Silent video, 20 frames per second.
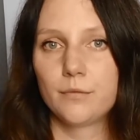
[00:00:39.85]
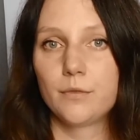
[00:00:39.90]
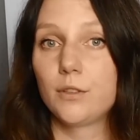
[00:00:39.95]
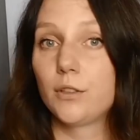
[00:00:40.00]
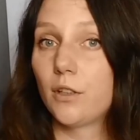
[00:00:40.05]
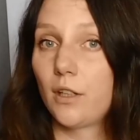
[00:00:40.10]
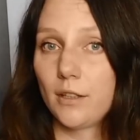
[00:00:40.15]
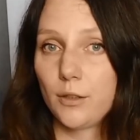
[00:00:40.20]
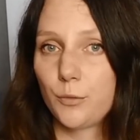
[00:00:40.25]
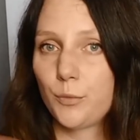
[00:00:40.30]

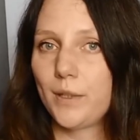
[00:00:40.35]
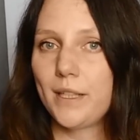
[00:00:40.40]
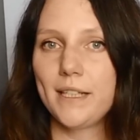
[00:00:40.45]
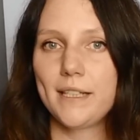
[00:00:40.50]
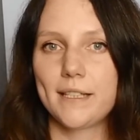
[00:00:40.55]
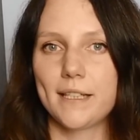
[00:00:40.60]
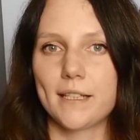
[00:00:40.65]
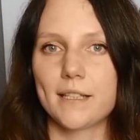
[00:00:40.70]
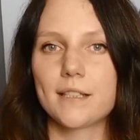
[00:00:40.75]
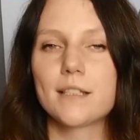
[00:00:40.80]
not
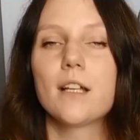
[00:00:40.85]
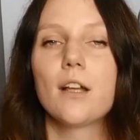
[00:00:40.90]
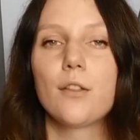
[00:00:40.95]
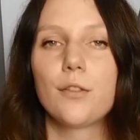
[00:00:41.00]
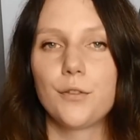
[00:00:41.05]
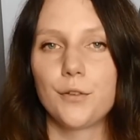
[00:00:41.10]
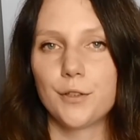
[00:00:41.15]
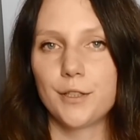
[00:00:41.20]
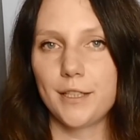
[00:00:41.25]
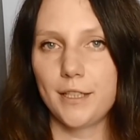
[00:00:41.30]
26,
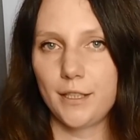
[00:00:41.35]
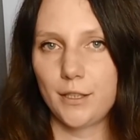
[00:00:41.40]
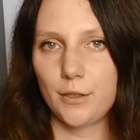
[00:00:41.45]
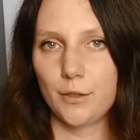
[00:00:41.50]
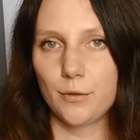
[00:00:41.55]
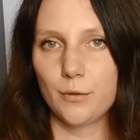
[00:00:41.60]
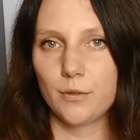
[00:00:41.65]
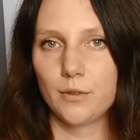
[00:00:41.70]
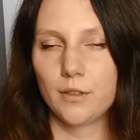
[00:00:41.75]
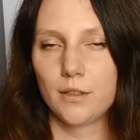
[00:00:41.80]
32.